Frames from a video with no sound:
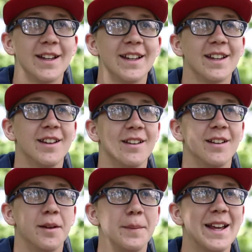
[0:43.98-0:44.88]

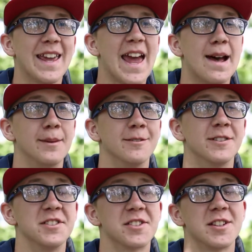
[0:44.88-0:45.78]
My cabin
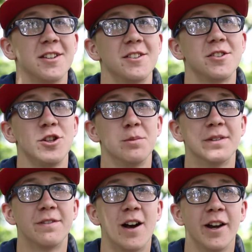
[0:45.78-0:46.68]
was
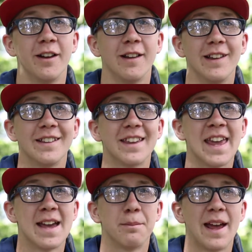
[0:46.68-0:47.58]
super fun. I like the
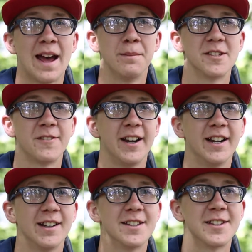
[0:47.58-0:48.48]
camp
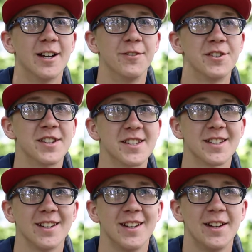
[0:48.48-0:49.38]
atmosphere itself. It
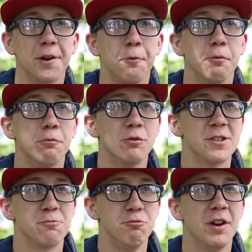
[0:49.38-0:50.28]

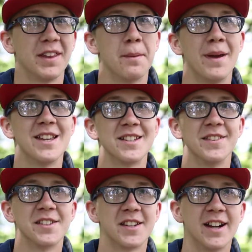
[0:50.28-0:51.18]
was really amazing
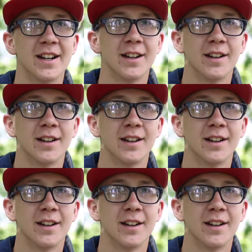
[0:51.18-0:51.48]
this year.